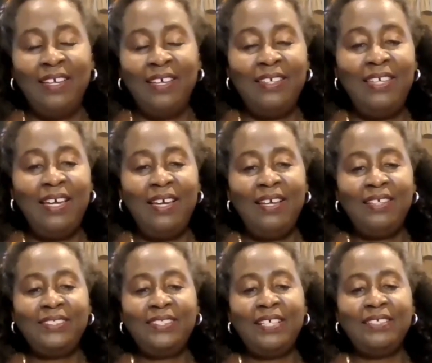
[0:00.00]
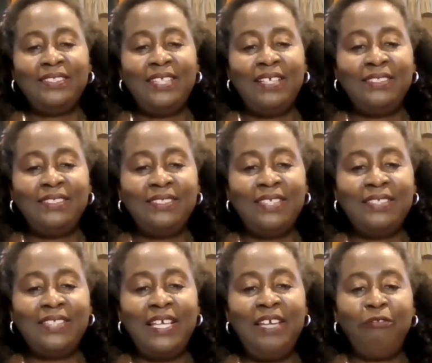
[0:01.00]
Yes, yes, yes. It's
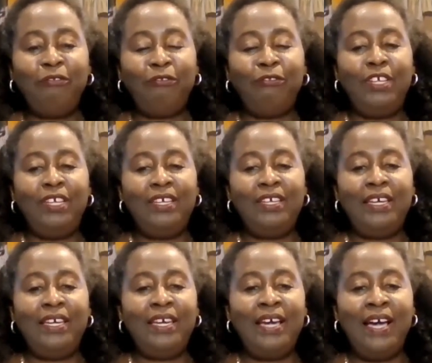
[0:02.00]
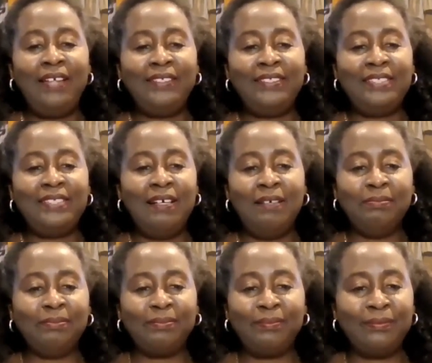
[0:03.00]
as if he had
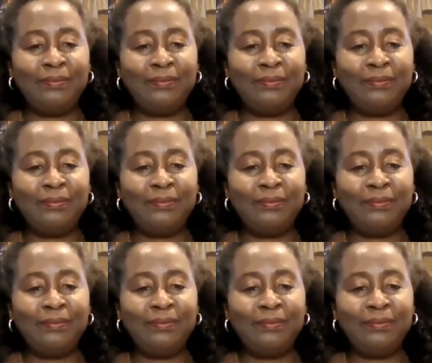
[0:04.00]
some